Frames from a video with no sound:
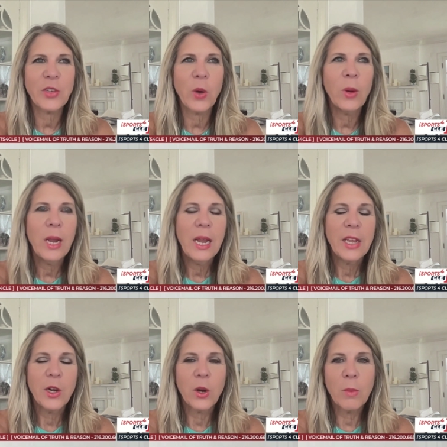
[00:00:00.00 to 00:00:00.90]
So
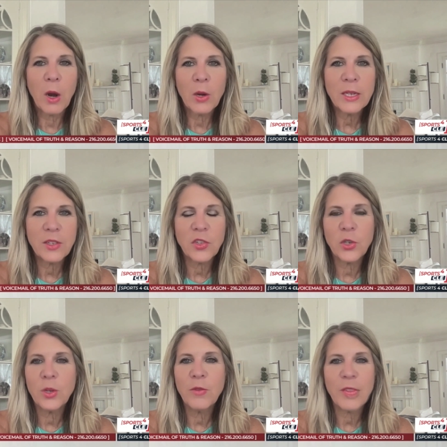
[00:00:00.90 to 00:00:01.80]
you know, Amari is a
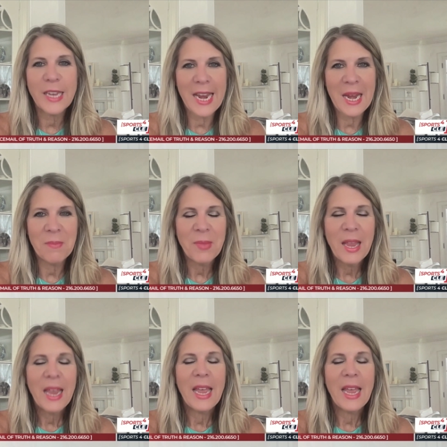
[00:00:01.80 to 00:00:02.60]
student of the game,